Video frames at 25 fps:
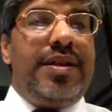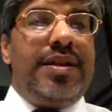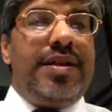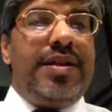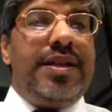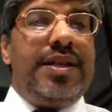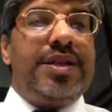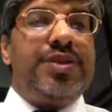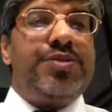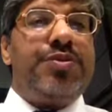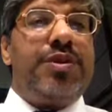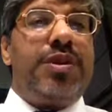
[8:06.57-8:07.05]

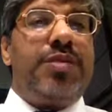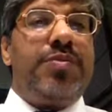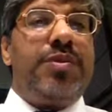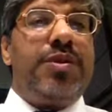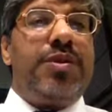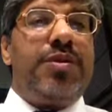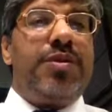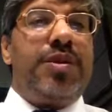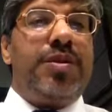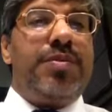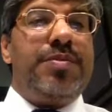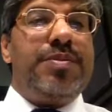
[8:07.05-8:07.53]
natural
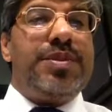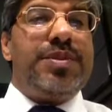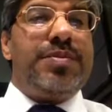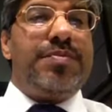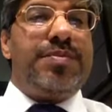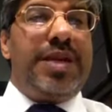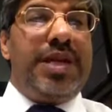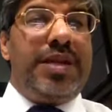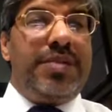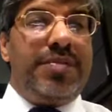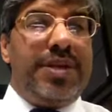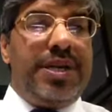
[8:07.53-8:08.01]
problems,
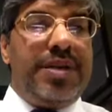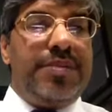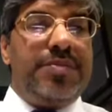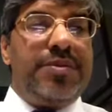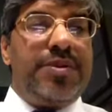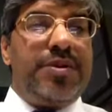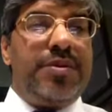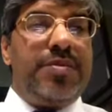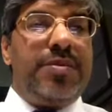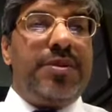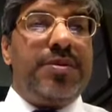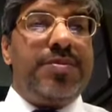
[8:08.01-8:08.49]
man-made
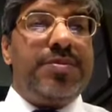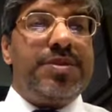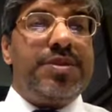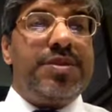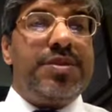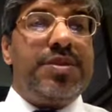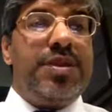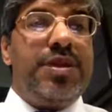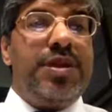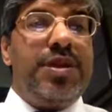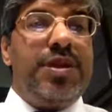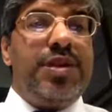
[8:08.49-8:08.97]

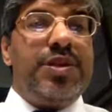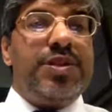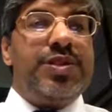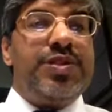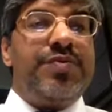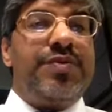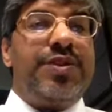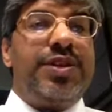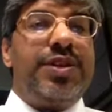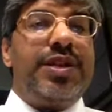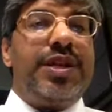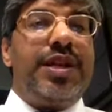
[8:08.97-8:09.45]
problems. So
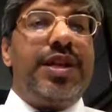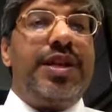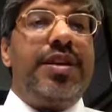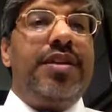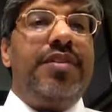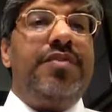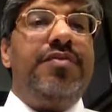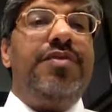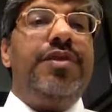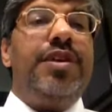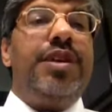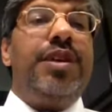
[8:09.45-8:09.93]
what kind
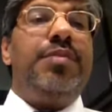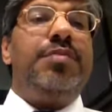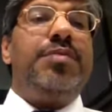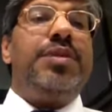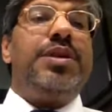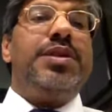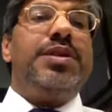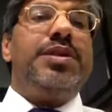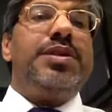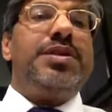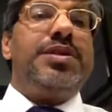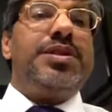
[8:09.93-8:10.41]
of
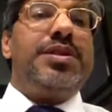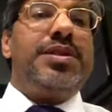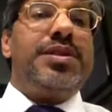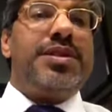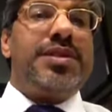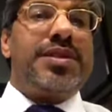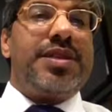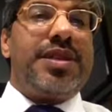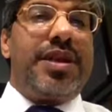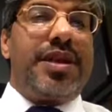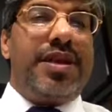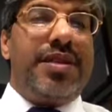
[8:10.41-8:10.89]

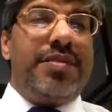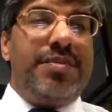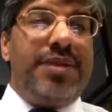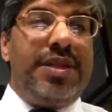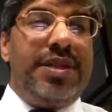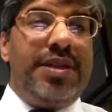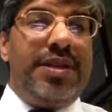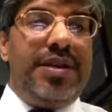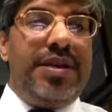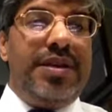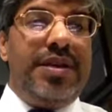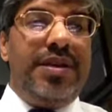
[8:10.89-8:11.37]
emergencies can be
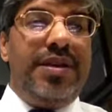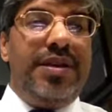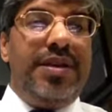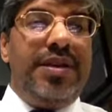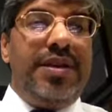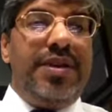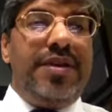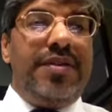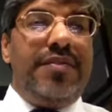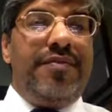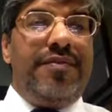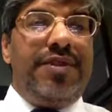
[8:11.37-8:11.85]
there?
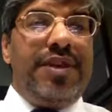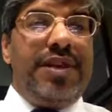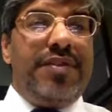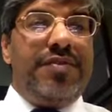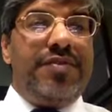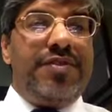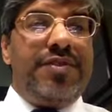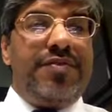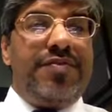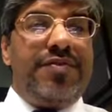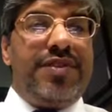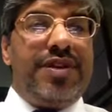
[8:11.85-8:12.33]
We have
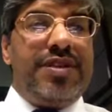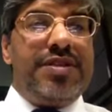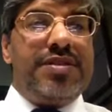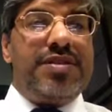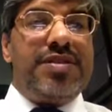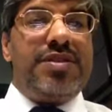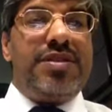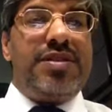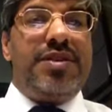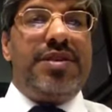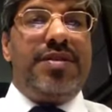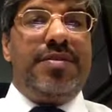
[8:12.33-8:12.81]
to
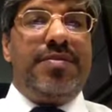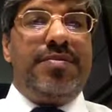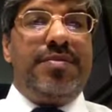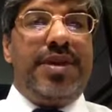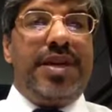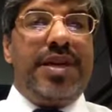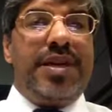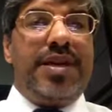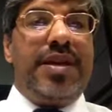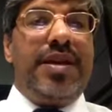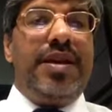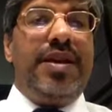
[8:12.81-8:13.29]
first
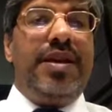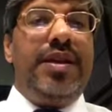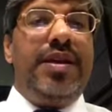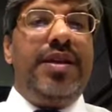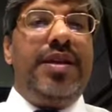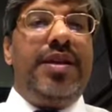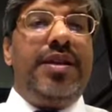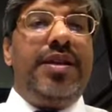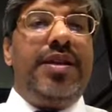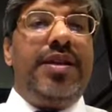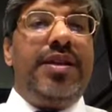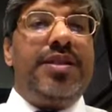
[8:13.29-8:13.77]
make a
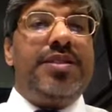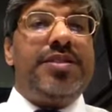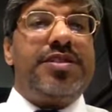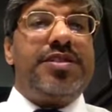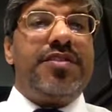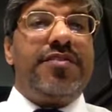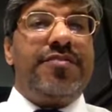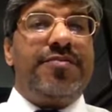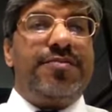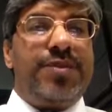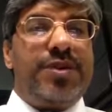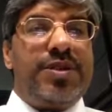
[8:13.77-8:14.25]
list
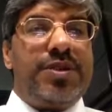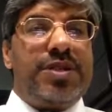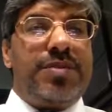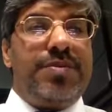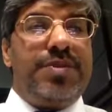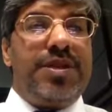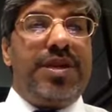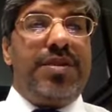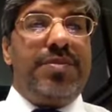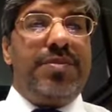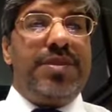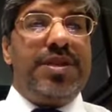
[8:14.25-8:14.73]
of
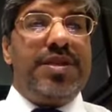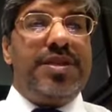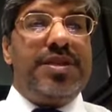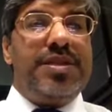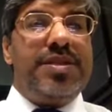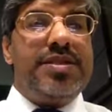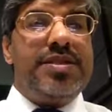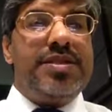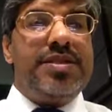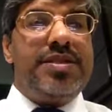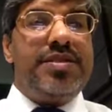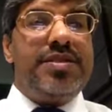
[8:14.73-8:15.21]
possible
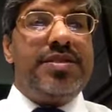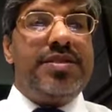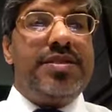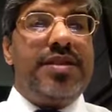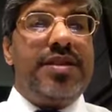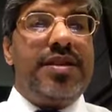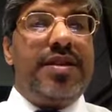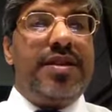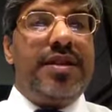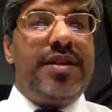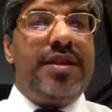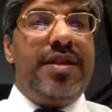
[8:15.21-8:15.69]
emergencies.
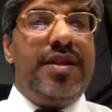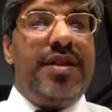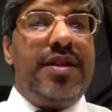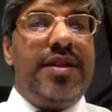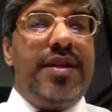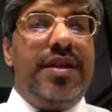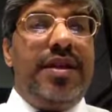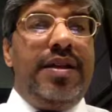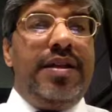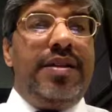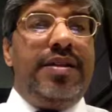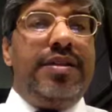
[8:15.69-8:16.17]

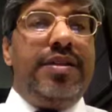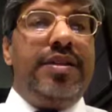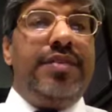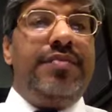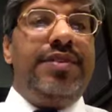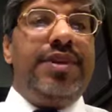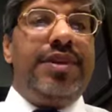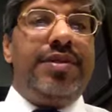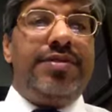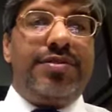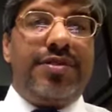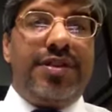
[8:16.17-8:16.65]
Then we
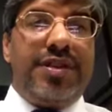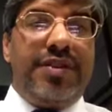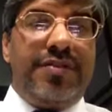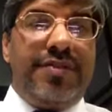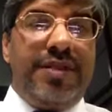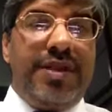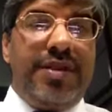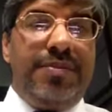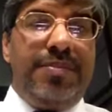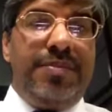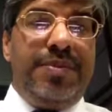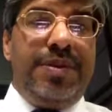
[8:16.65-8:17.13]
have to
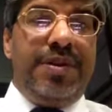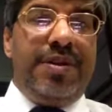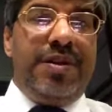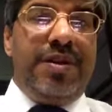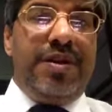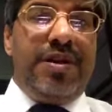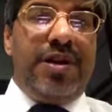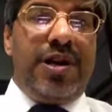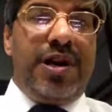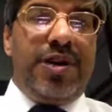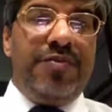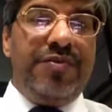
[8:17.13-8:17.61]
develop
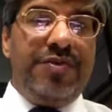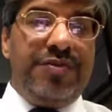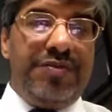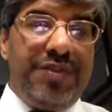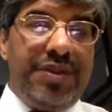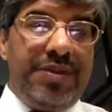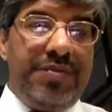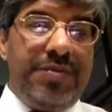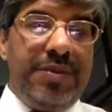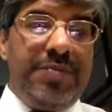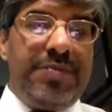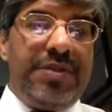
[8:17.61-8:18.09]
how we
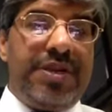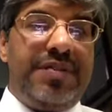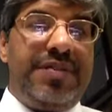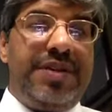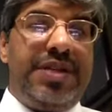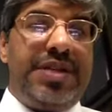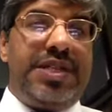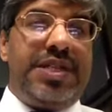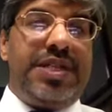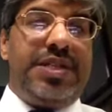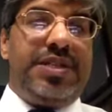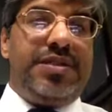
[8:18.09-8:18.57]
will be
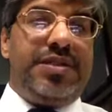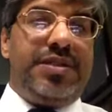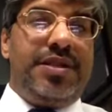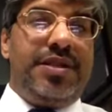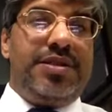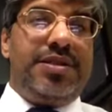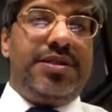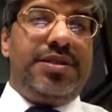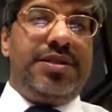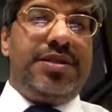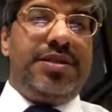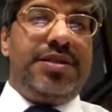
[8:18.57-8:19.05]
preventing
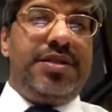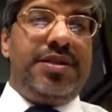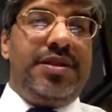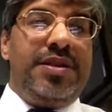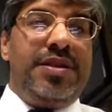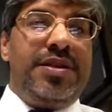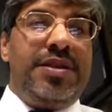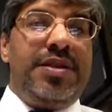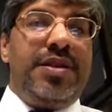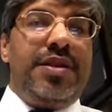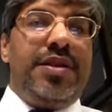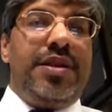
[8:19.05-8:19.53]
such
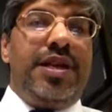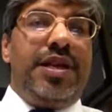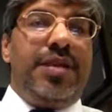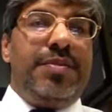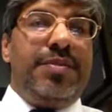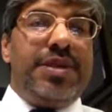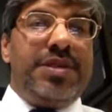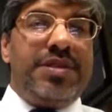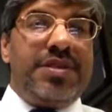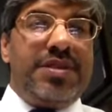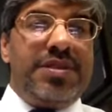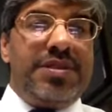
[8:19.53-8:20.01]

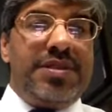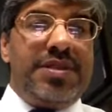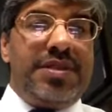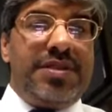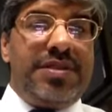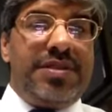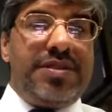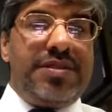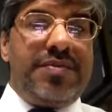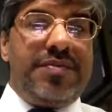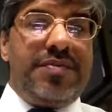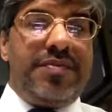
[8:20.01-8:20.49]

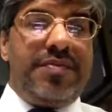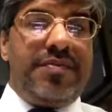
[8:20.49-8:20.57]
emergencies.